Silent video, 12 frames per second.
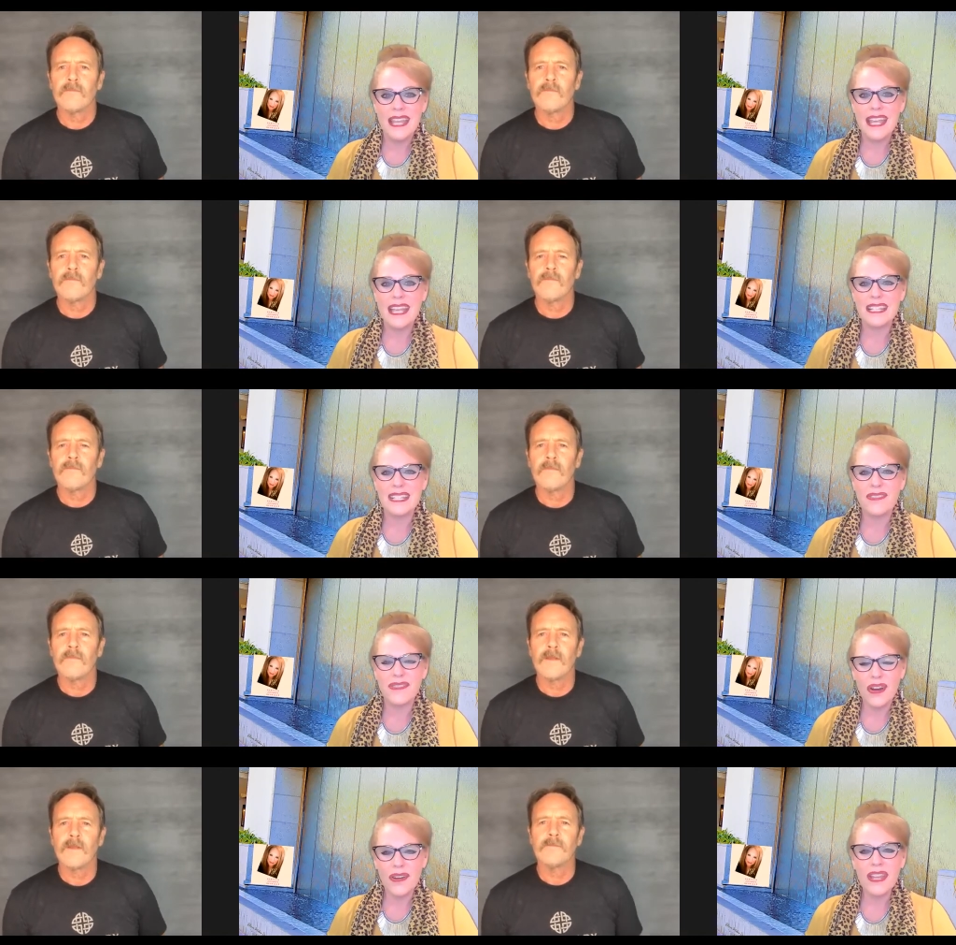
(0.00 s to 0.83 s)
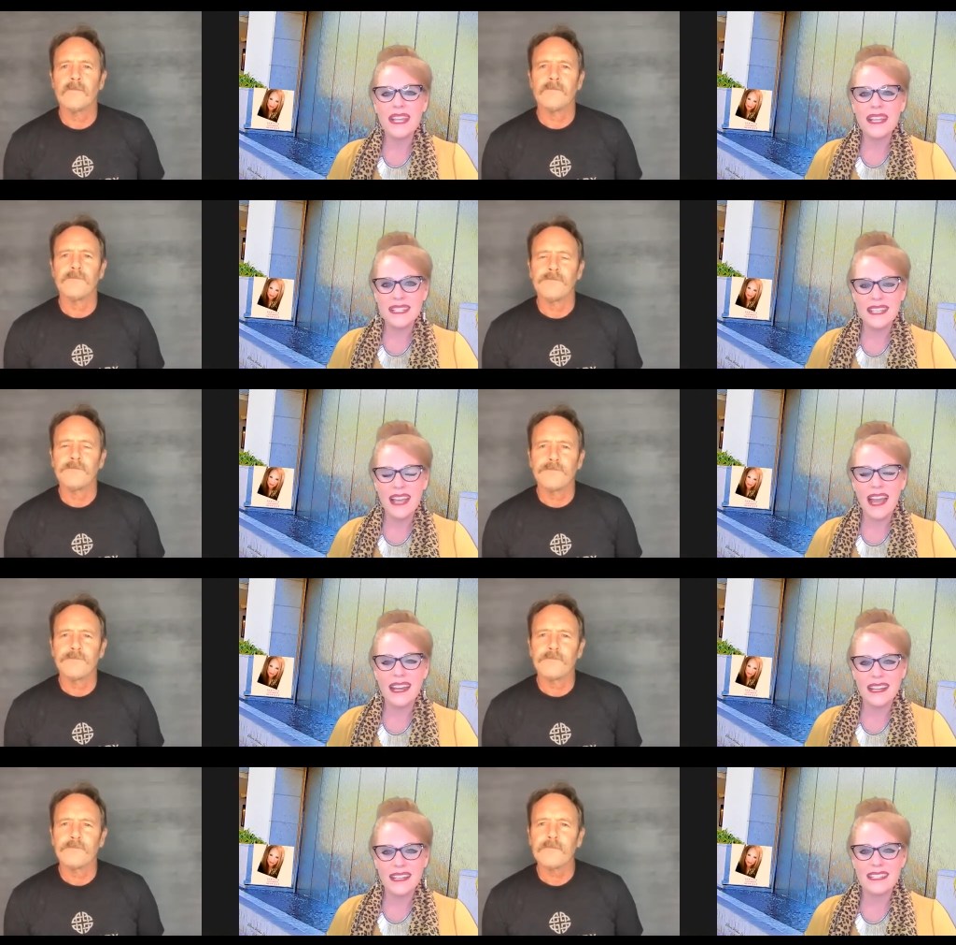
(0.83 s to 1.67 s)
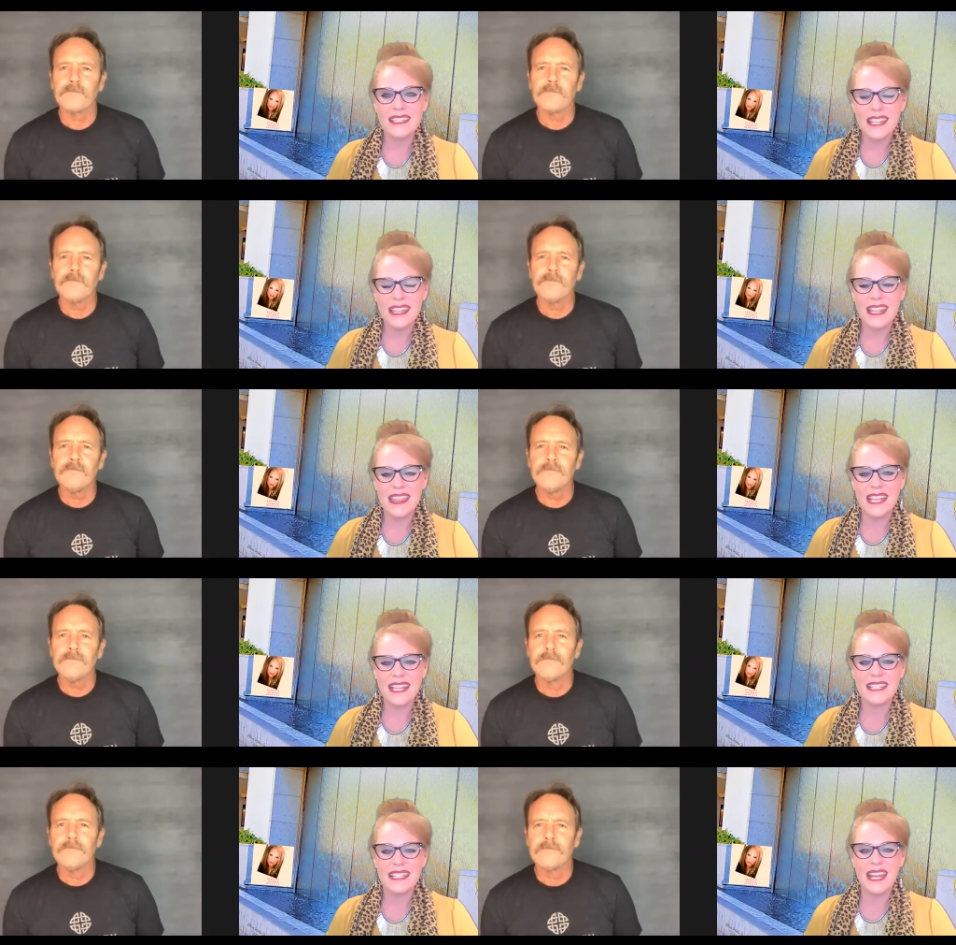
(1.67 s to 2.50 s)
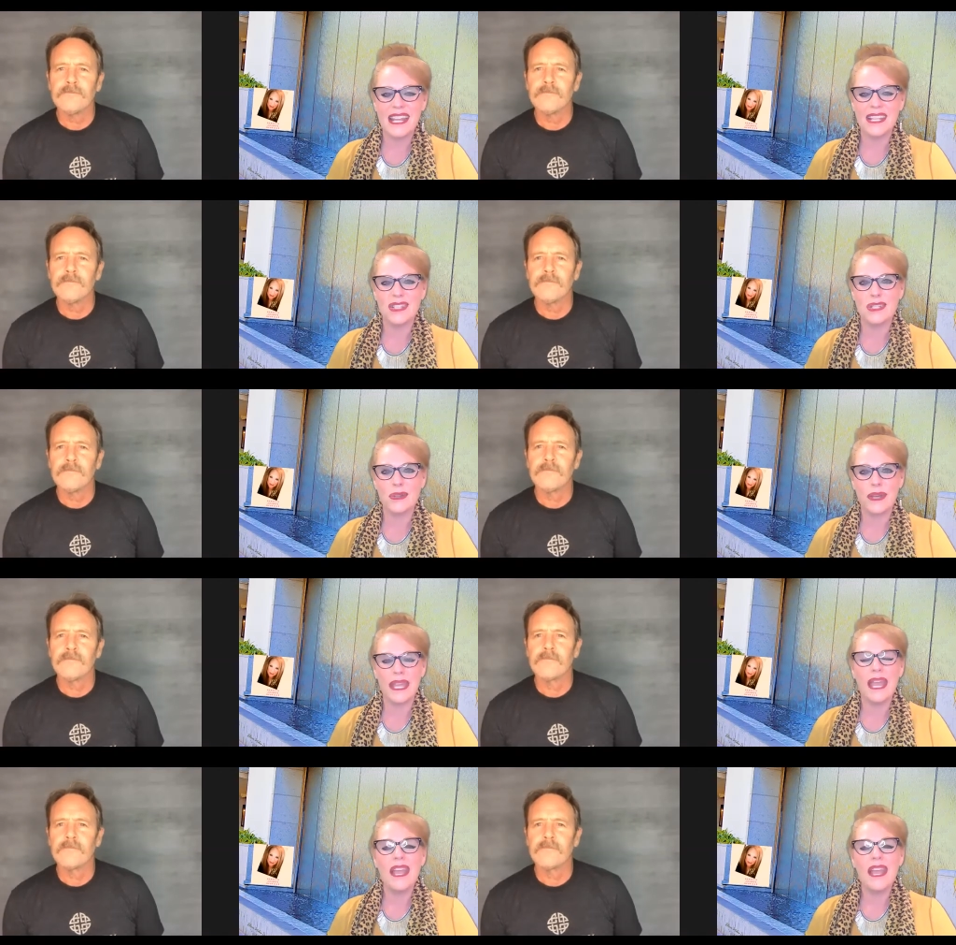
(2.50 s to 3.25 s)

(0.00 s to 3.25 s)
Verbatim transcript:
Speaker 1: it's very exciting to see the things that he's doing.